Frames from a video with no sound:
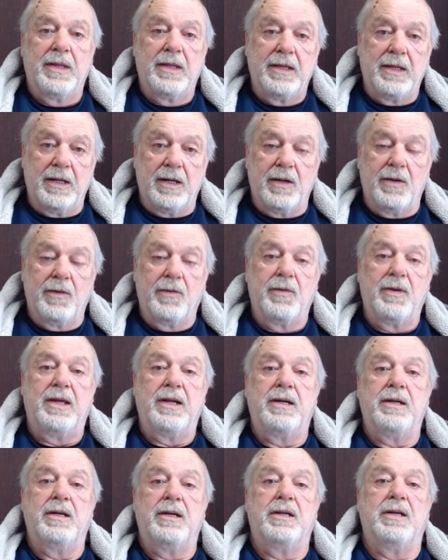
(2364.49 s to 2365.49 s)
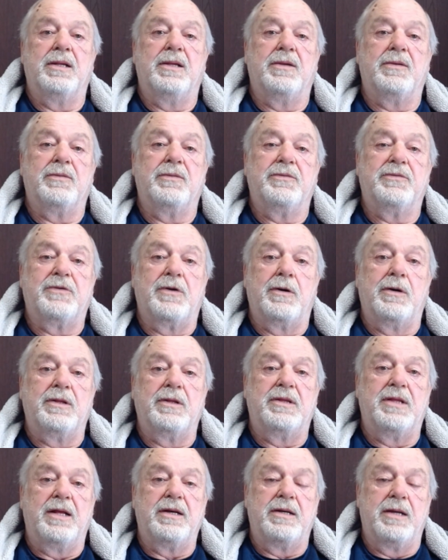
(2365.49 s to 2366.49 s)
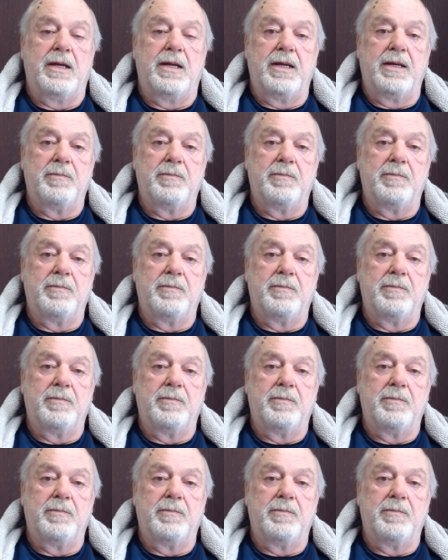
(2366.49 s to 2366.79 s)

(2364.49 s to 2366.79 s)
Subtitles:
And I'll start at that time,